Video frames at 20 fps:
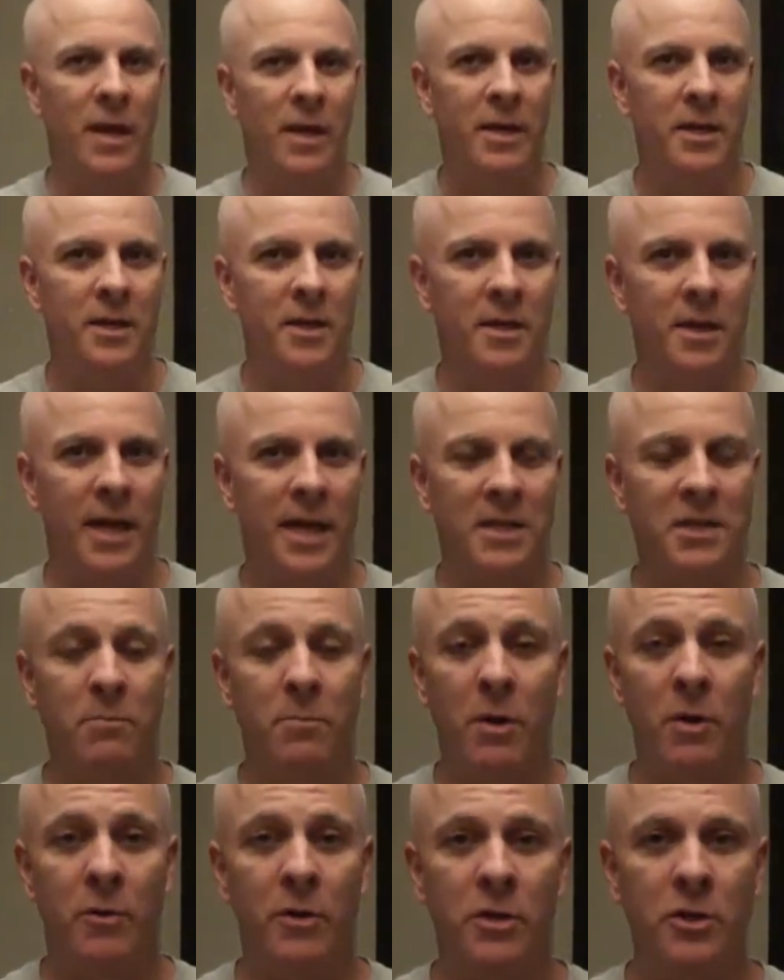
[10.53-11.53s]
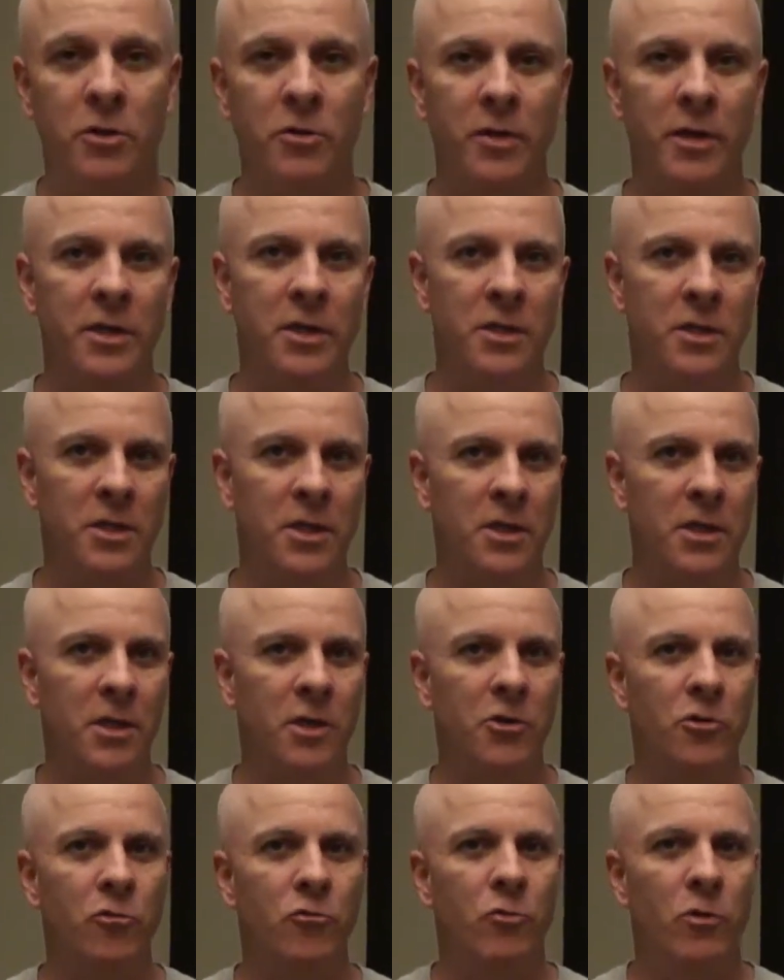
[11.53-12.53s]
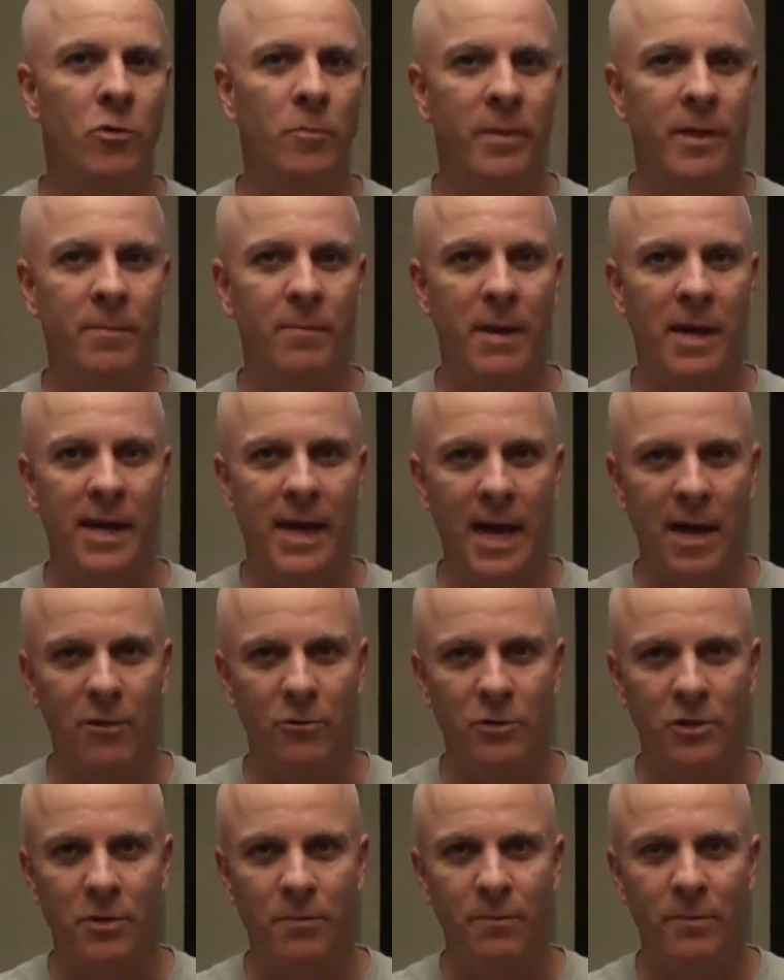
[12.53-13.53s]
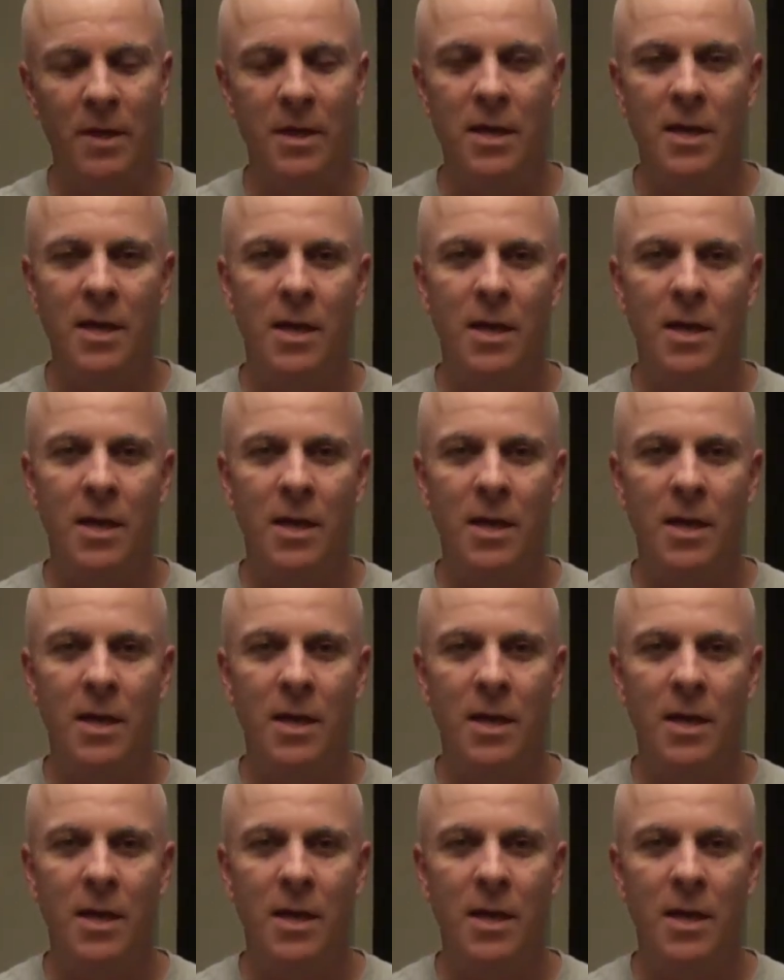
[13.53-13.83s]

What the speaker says: and as a bonus you get to see a new room in my house.